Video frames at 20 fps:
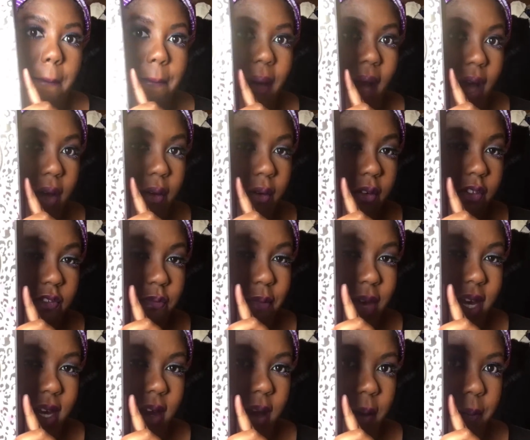Power of
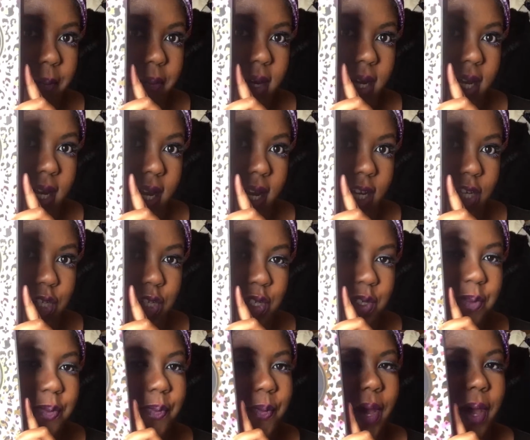Makeup
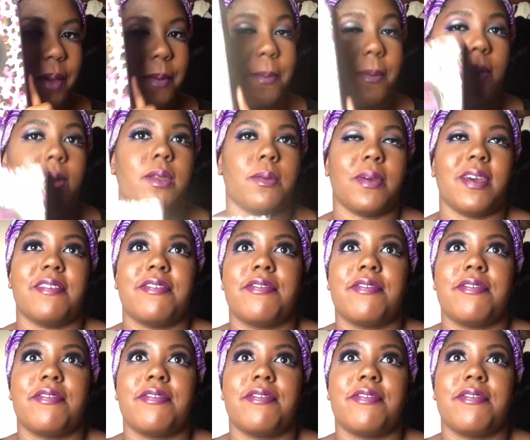collection by one of my